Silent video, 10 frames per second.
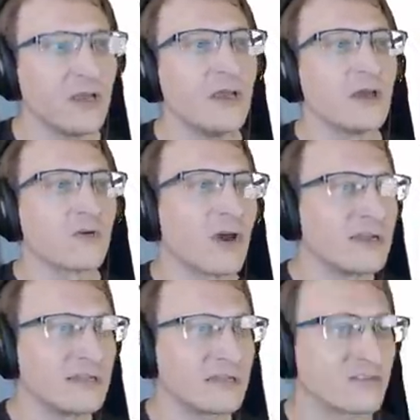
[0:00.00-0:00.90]

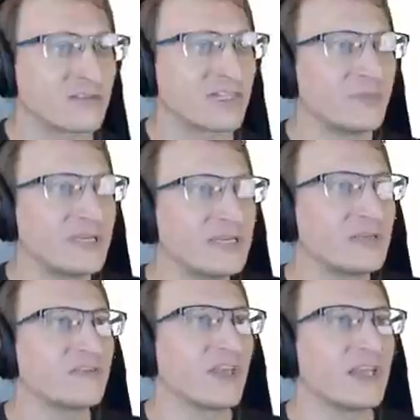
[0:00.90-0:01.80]
Crytek's claim
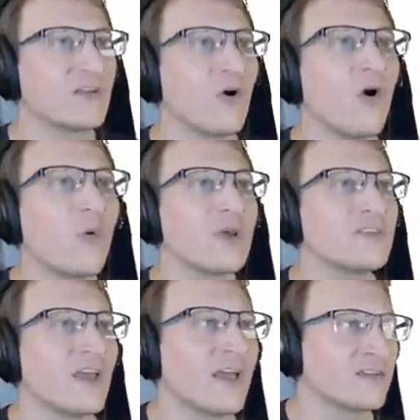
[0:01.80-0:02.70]
is, and always
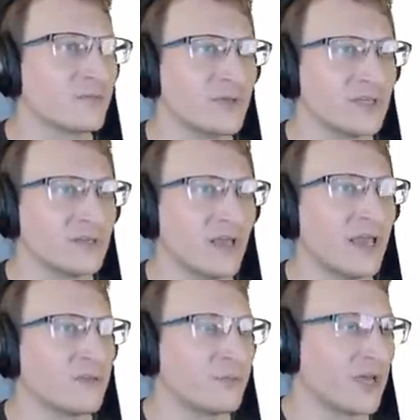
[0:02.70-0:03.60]
has been
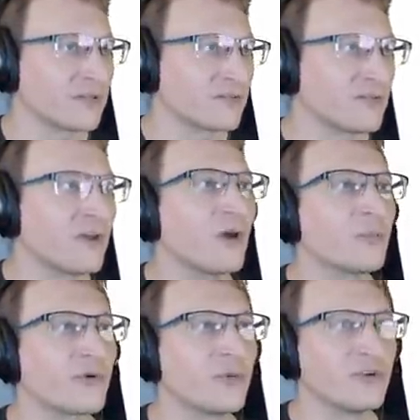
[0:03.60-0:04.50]
at best,
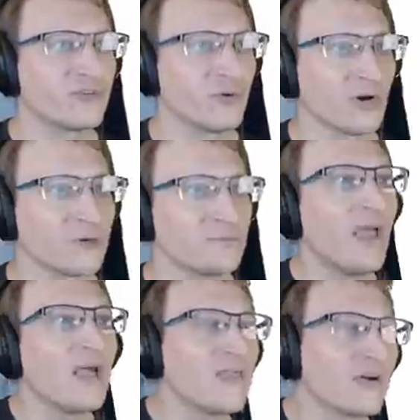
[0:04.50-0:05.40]
premature.
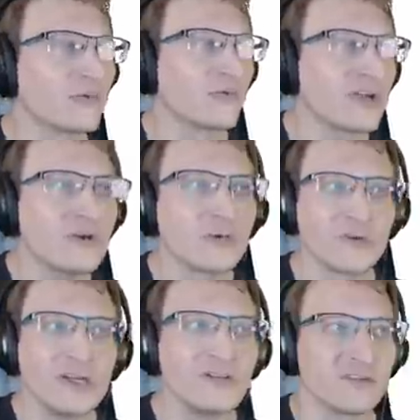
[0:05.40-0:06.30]
The real
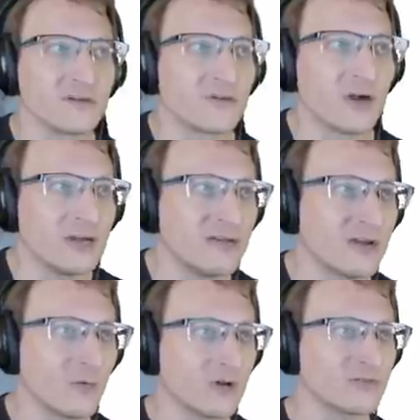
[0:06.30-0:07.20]
reason
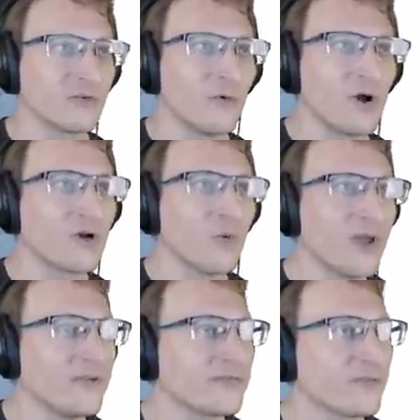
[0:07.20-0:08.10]
Crytek wants to walk
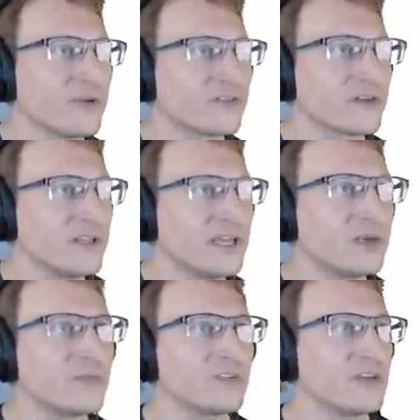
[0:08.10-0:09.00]
away from its
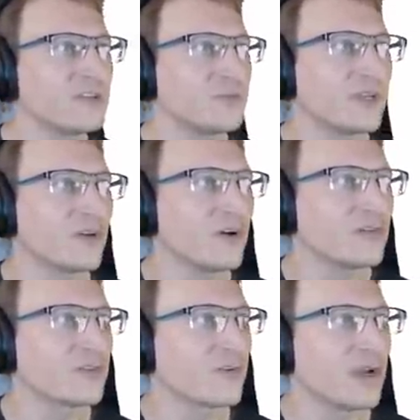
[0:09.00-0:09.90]
claims is
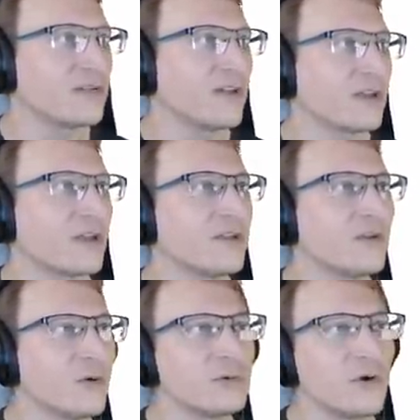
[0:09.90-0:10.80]
because Crytek can
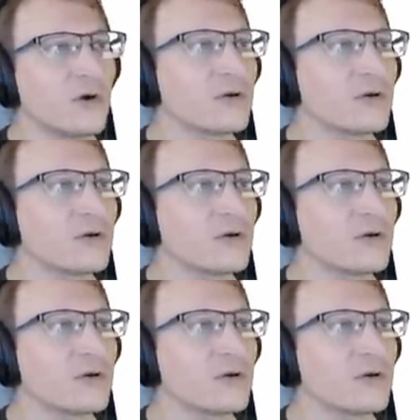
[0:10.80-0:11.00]
no longer